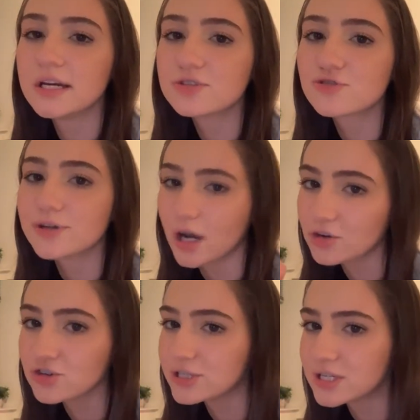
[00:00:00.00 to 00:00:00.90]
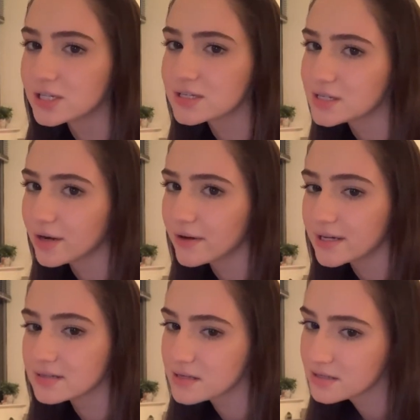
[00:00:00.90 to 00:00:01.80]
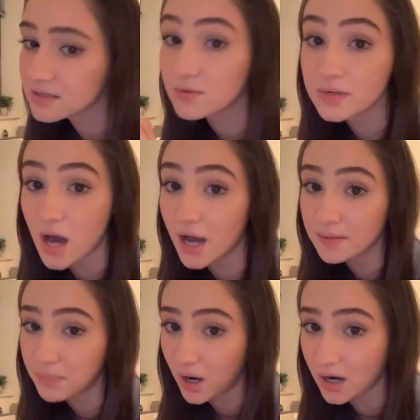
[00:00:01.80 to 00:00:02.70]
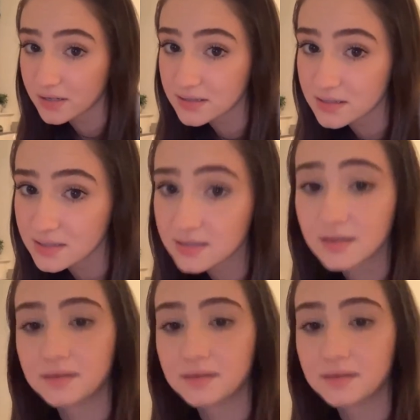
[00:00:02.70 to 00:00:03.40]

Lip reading: introduction to the series. So 9 parts.